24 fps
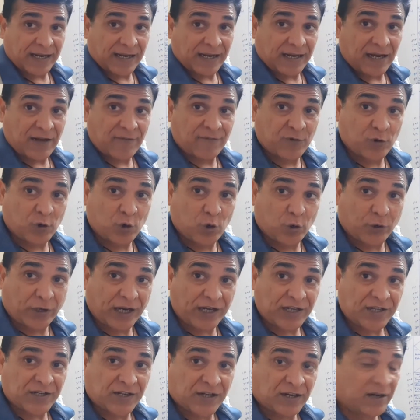if you look
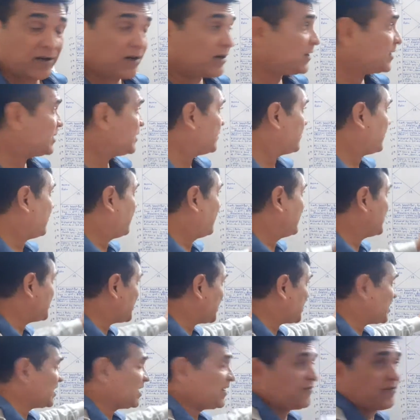at her
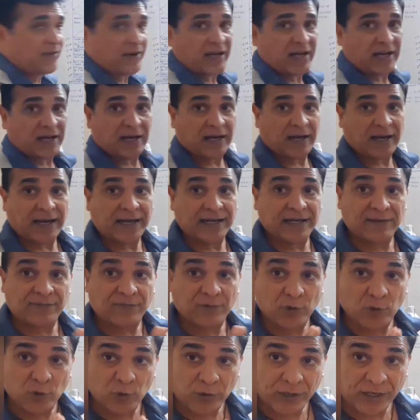physical way and if
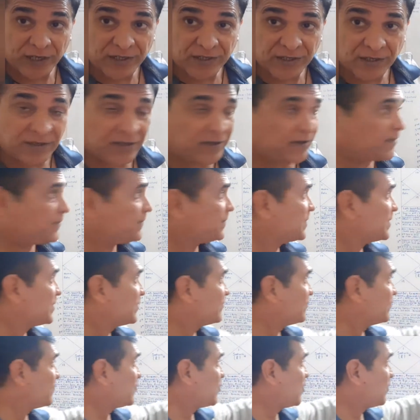you look at her
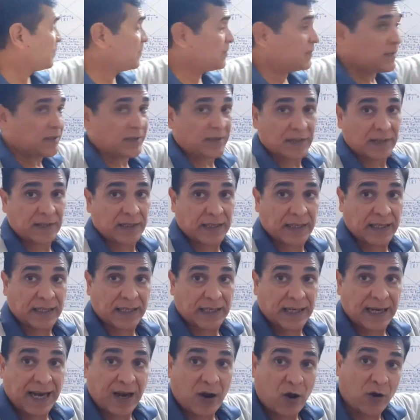from
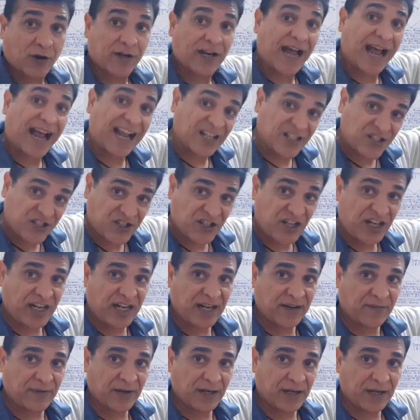on an astral
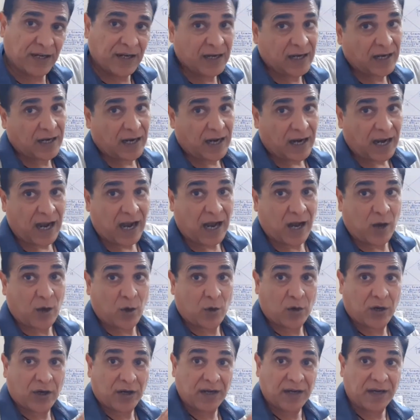level,
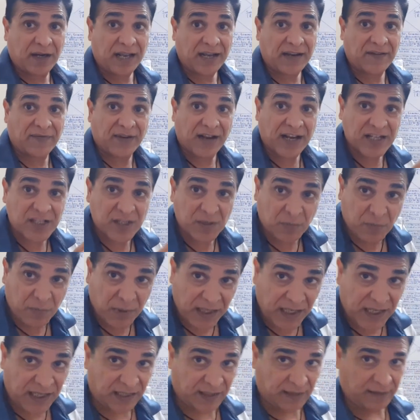how her life has
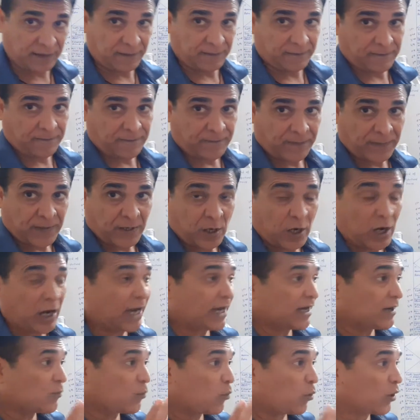been
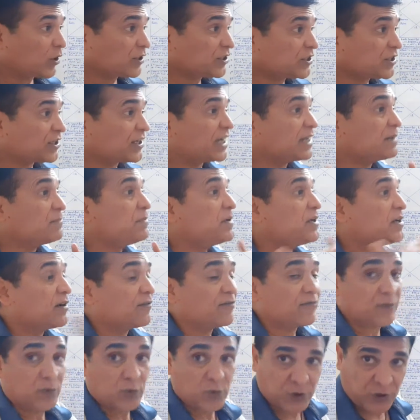and what can be her
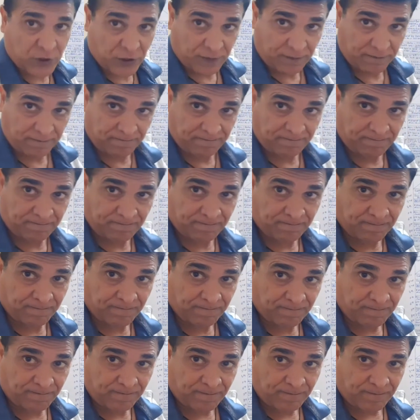future.
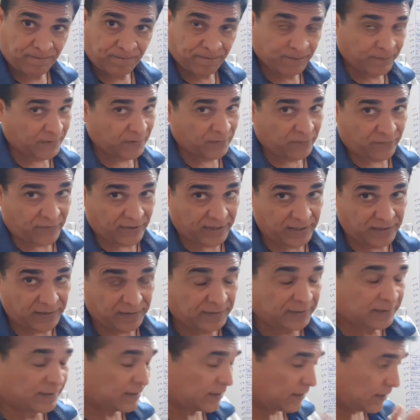
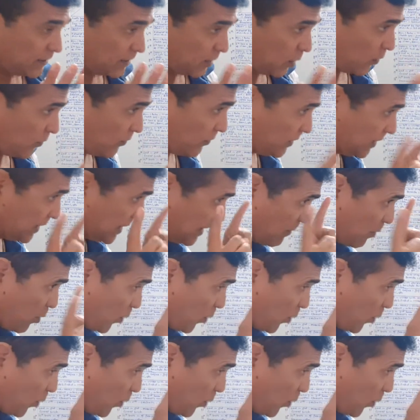Fine? Now, number